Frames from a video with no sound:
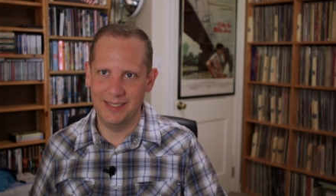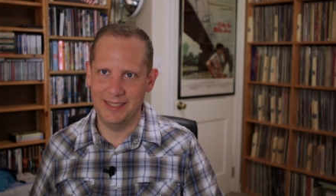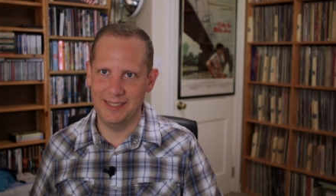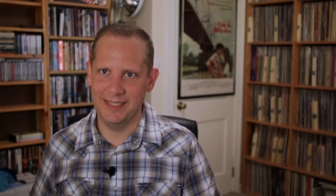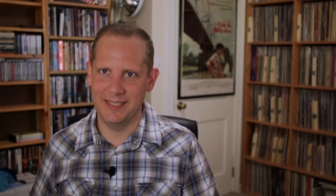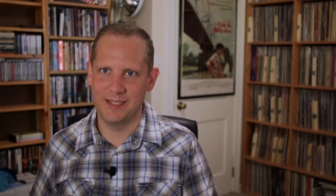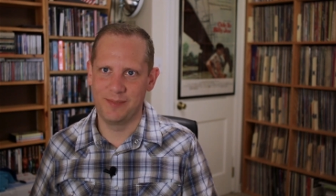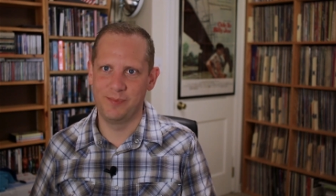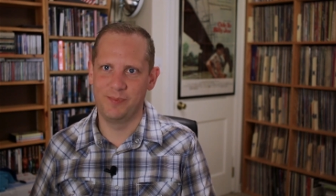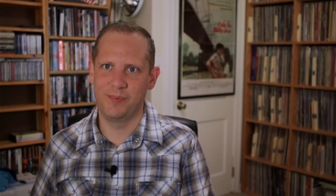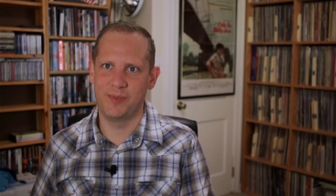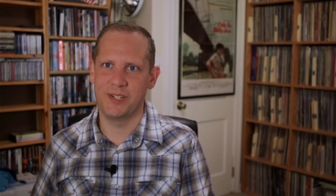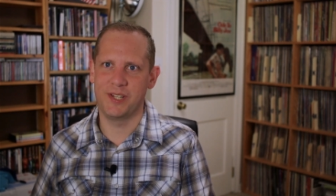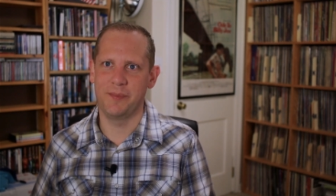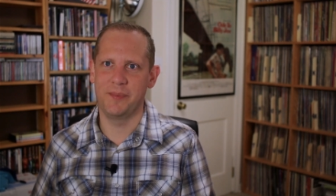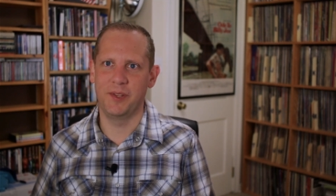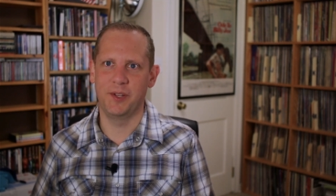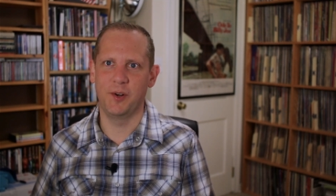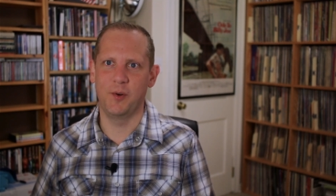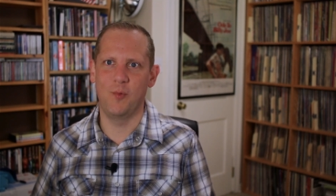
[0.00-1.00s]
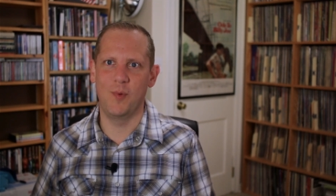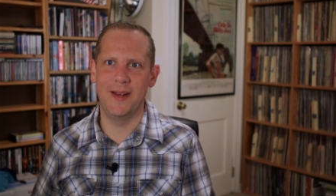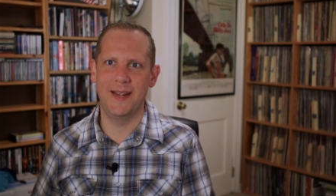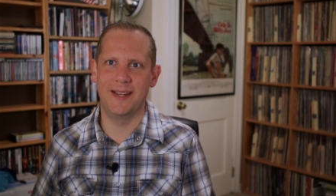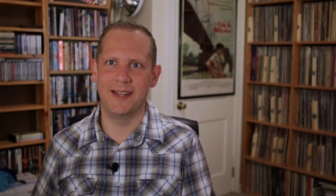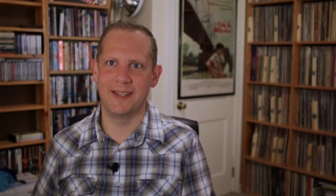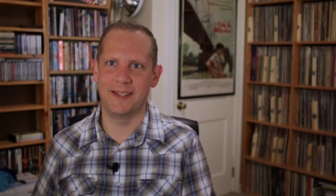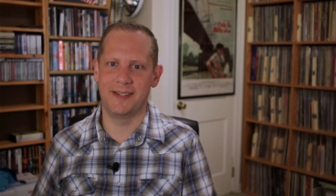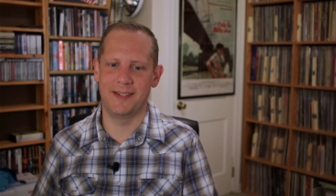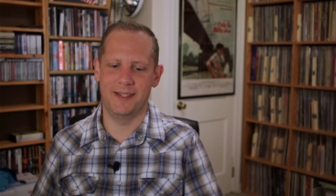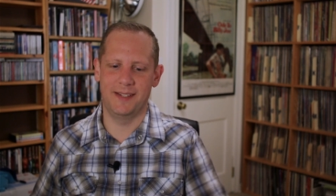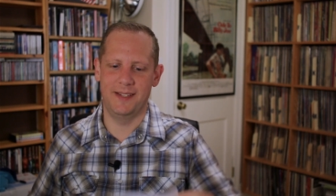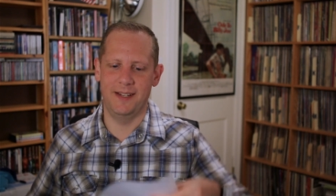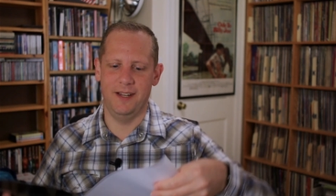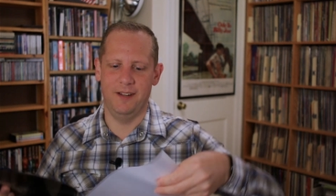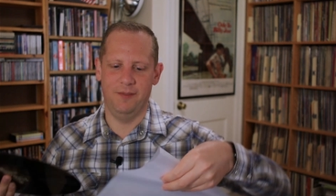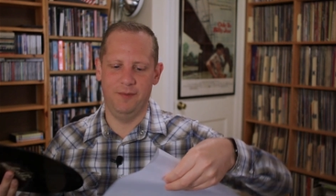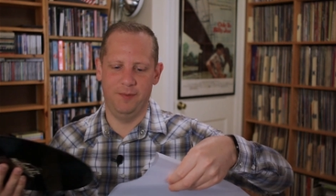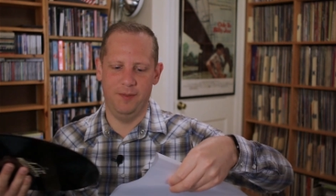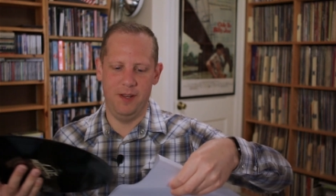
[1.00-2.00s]
That's some of their weakest
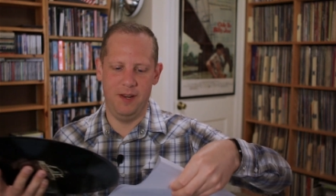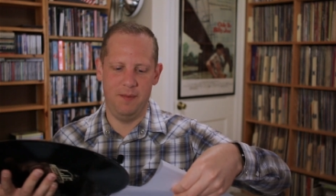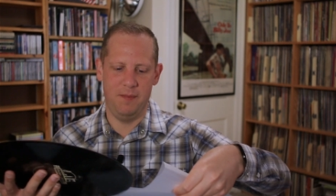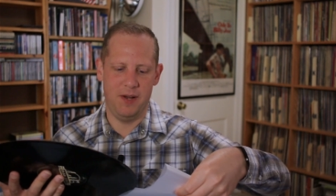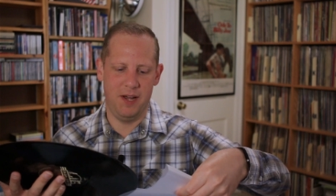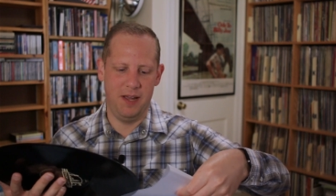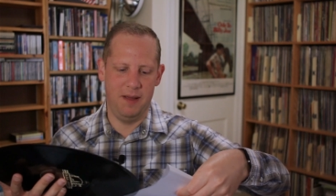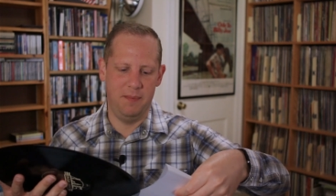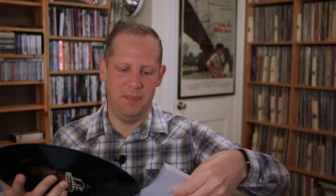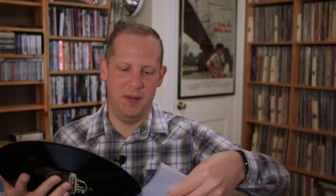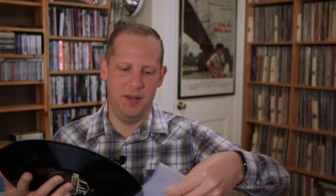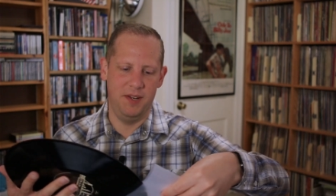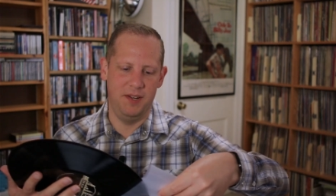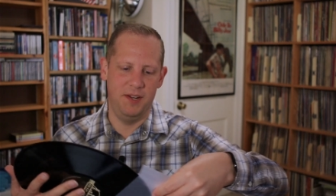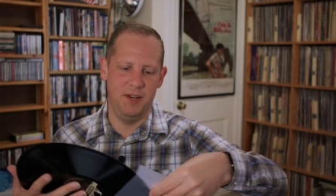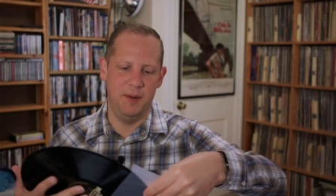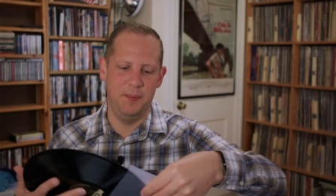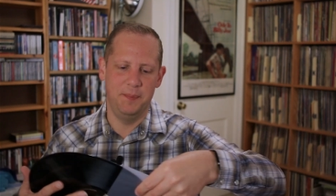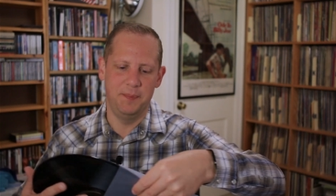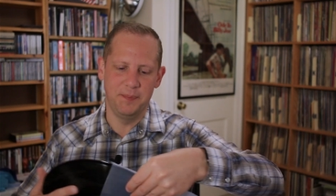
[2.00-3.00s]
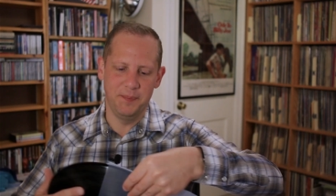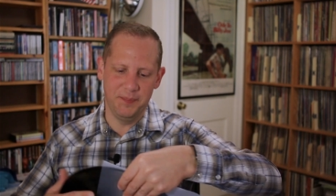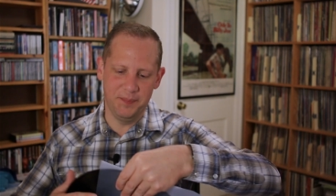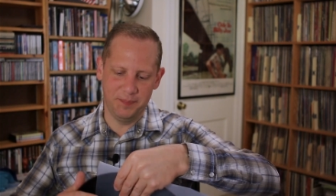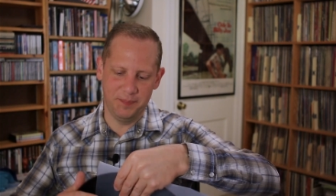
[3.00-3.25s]
stuff, in my opinion.